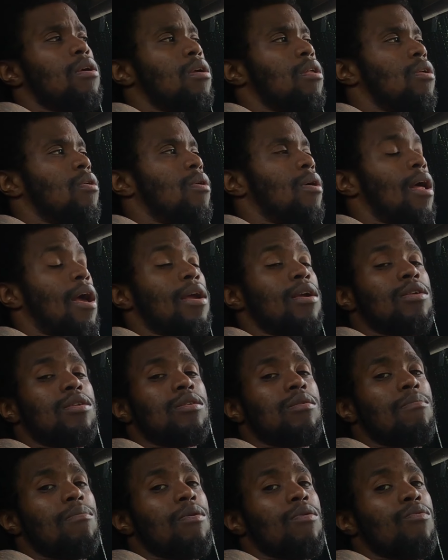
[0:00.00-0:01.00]
You know, and I
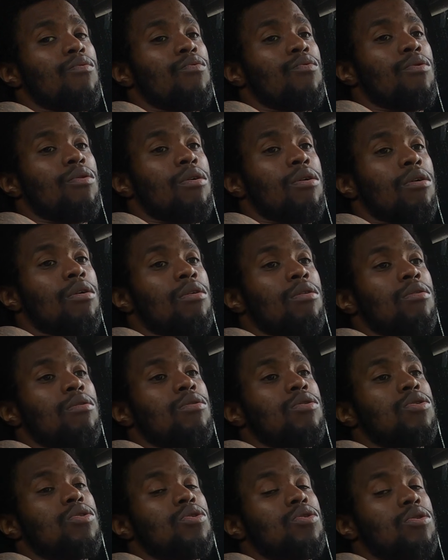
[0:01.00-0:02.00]
used to be real
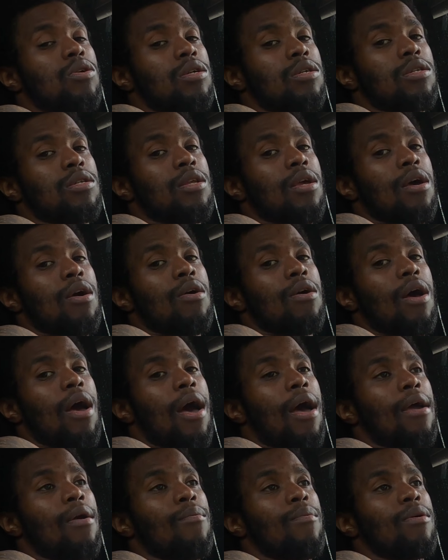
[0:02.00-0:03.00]
stressed out.
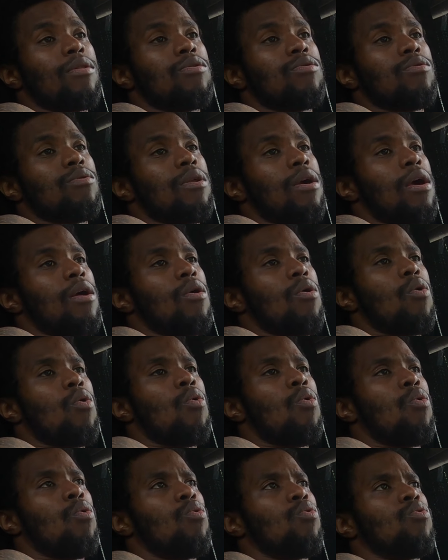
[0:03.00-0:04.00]
I went through that
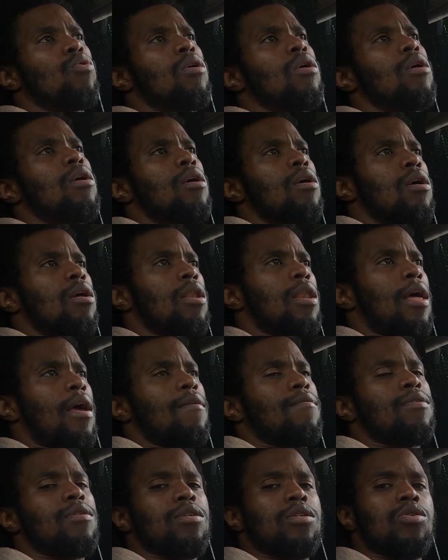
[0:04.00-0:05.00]
whole
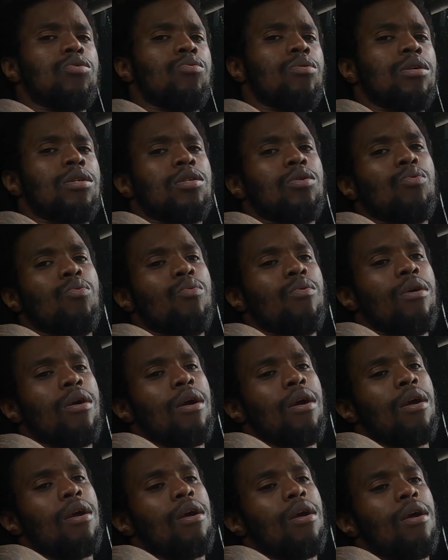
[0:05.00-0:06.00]
life situation
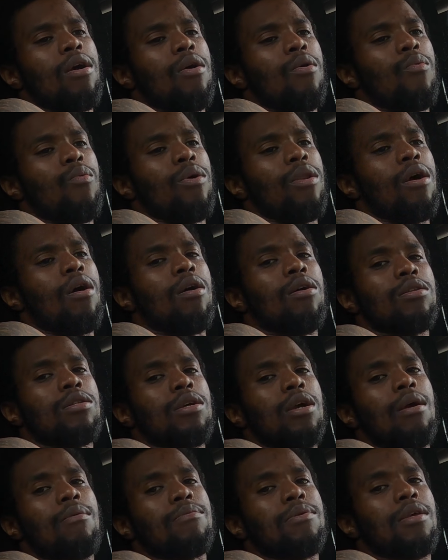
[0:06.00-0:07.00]
where when hard
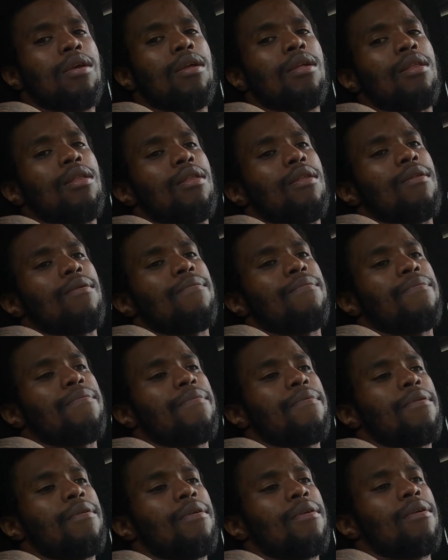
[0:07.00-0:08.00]
times hit,
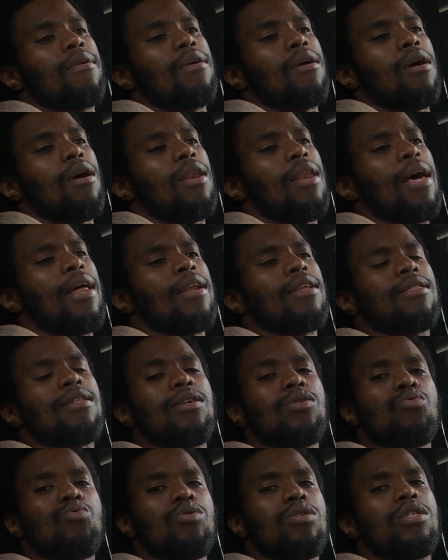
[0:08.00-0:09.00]
a lot of
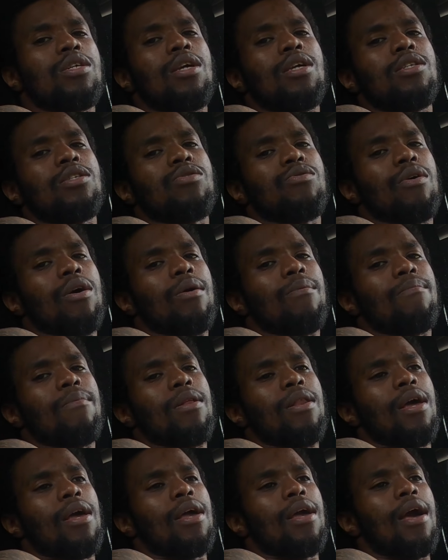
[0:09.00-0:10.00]
things would change around
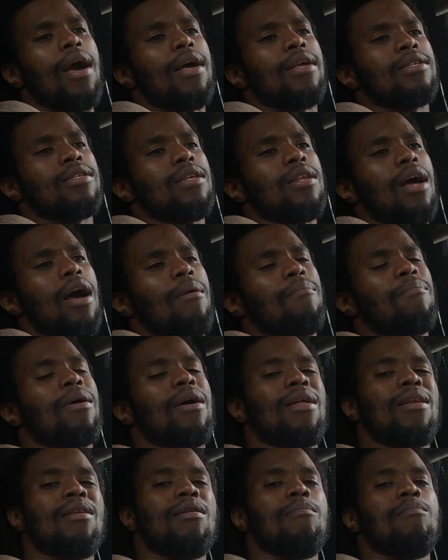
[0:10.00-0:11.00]
me. Like, as in, I'm
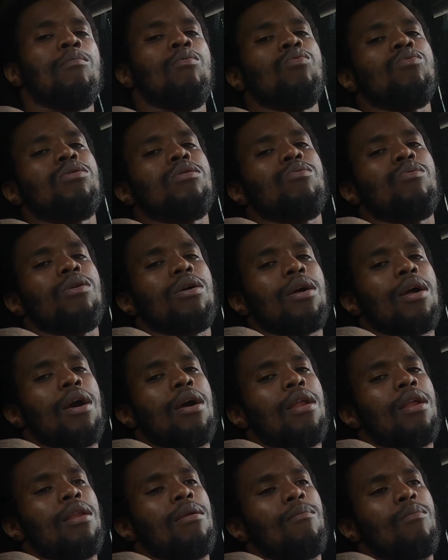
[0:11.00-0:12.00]
not in the mood to work
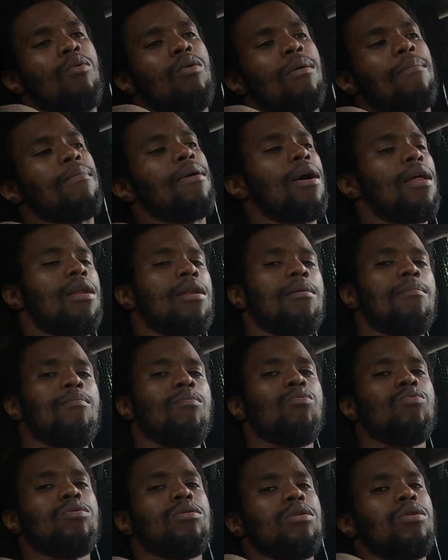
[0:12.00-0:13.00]
out anymore. I'm not in the
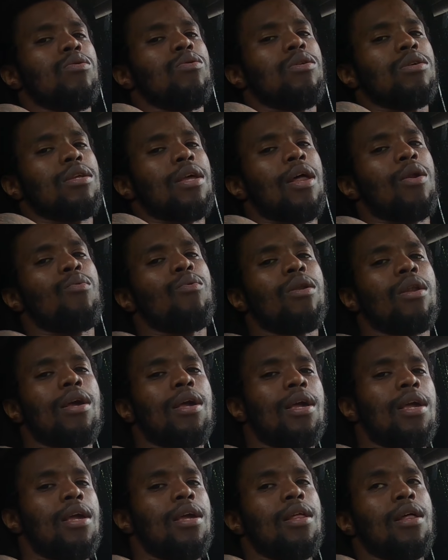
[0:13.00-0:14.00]
mood to do this. I don't want
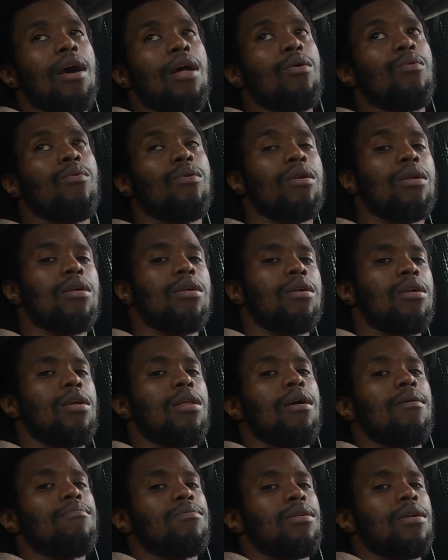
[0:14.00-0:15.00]
to eat. I don't want to,
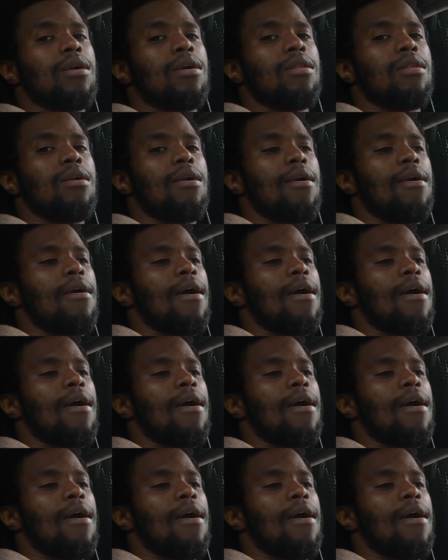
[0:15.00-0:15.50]
you know what I'm saying?